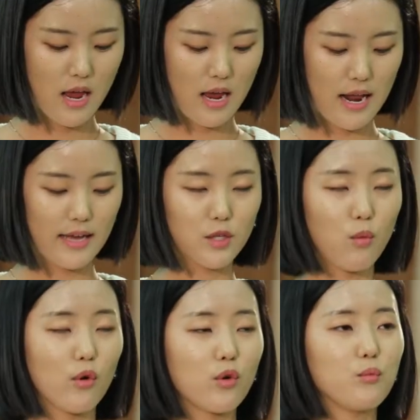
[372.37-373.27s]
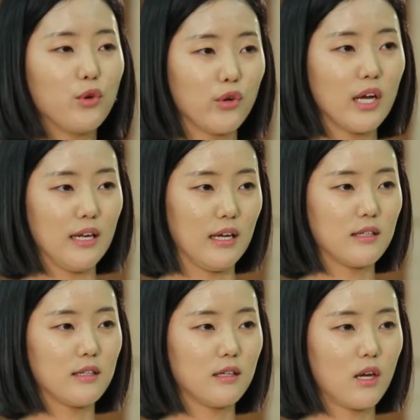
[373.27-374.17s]
and has modern beauty in
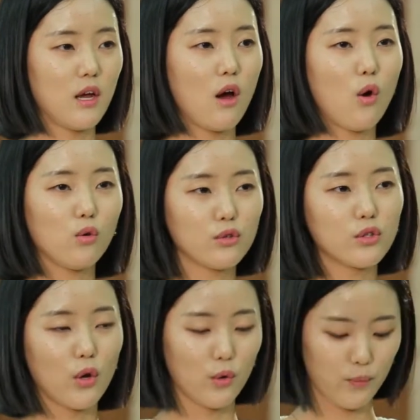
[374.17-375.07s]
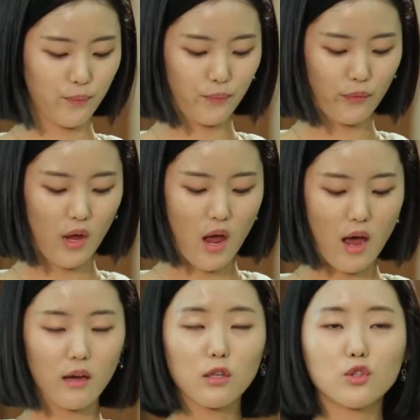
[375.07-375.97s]
it. Also,
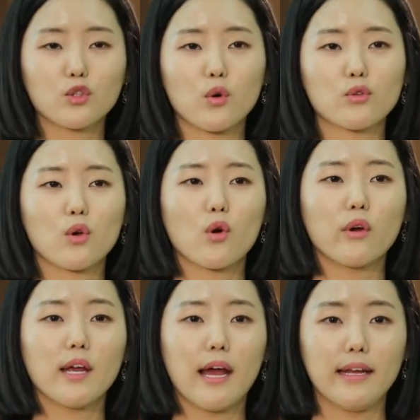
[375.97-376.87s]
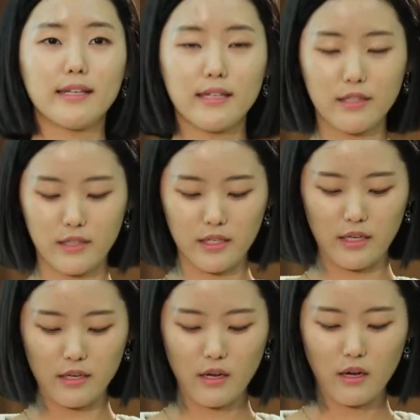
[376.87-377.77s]
Hangul shows Korean
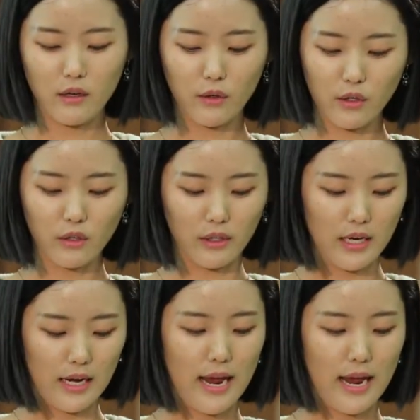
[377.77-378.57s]
identity clearly and